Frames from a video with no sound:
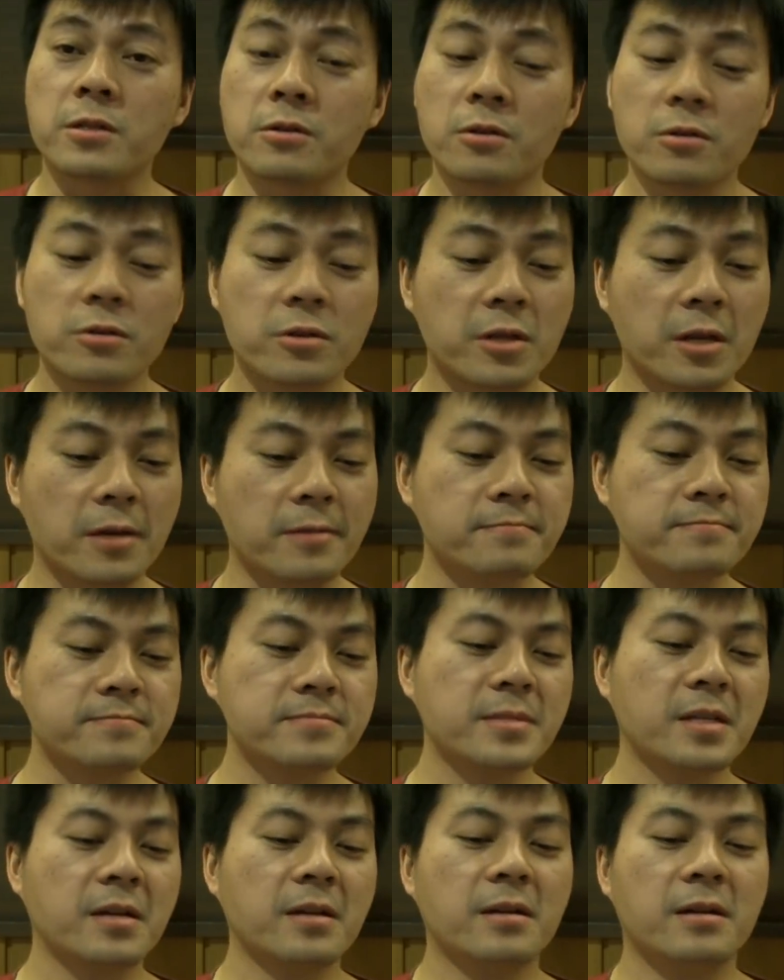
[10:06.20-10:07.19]
a good thing,
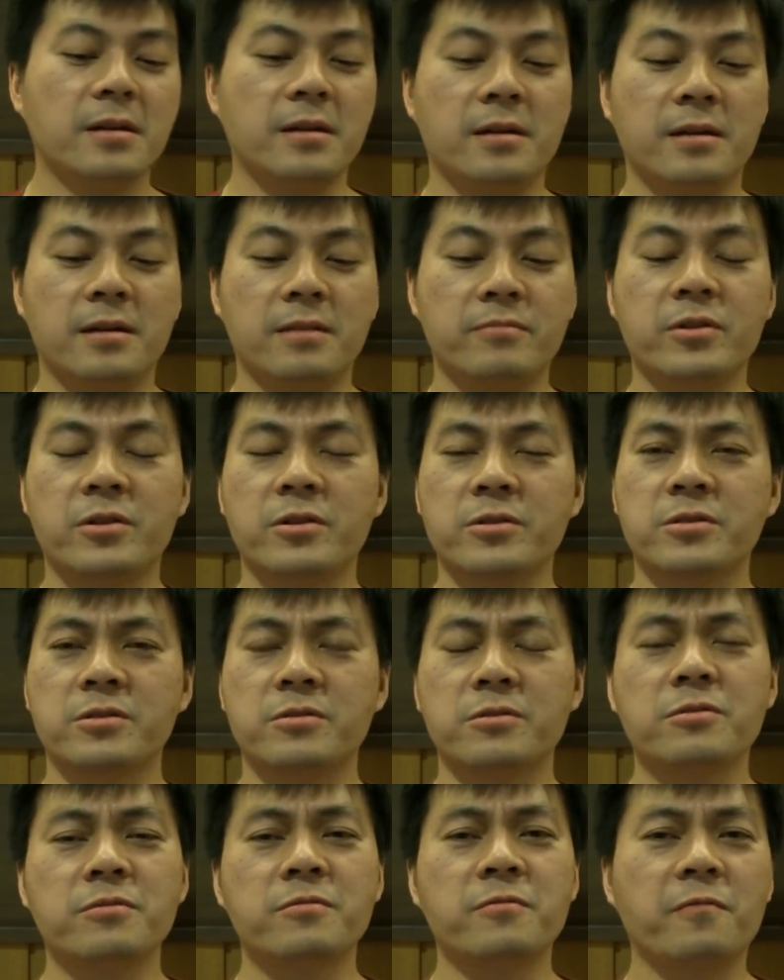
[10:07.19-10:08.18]

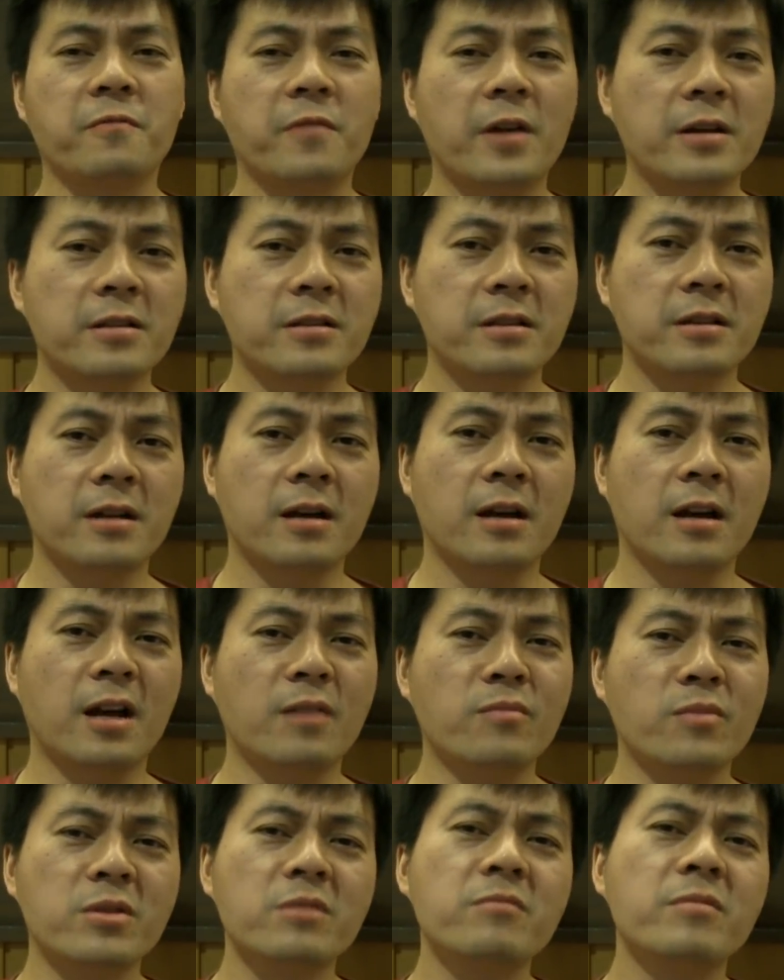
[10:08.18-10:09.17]
because frankly,
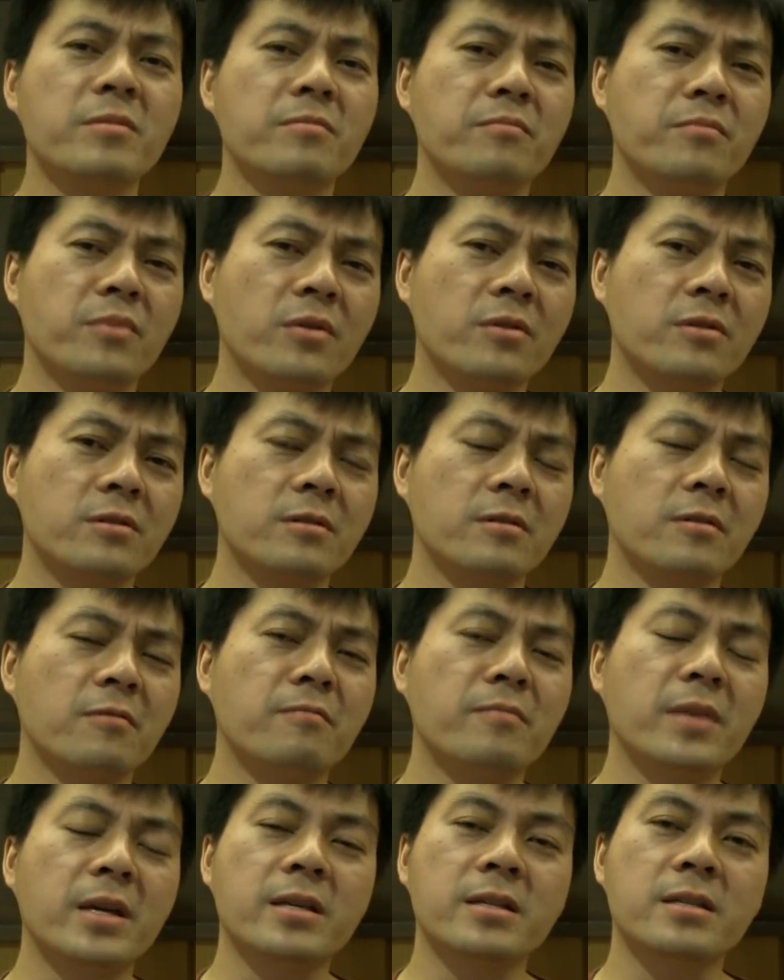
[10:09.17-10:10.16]
I'm a little bit bored
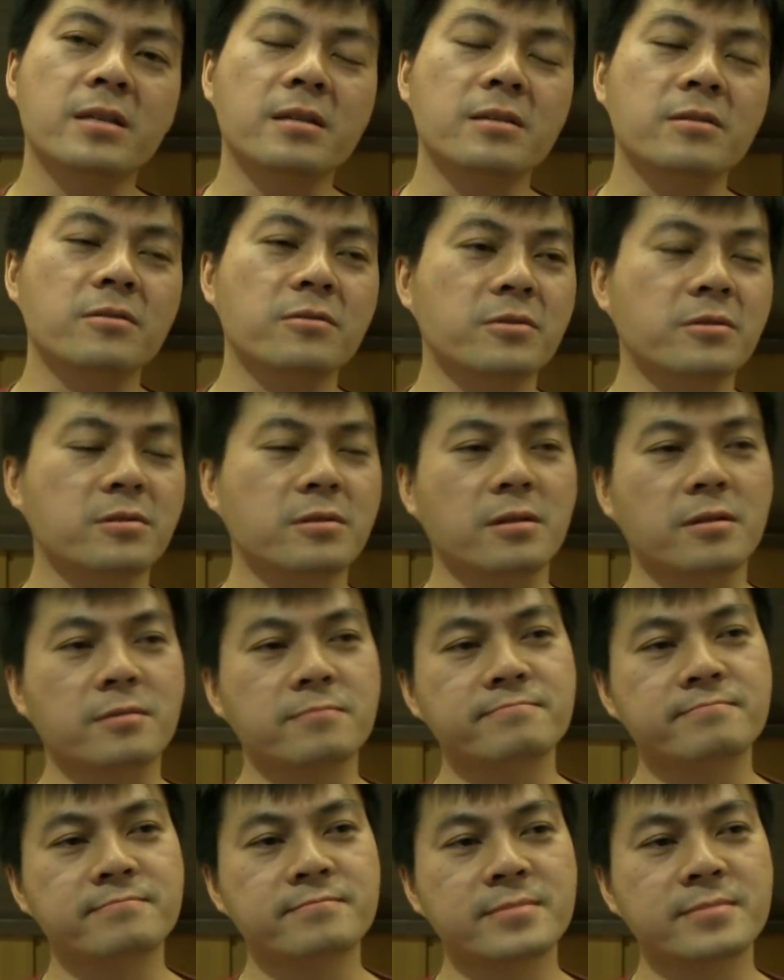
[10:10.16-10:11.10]
of making those. Like,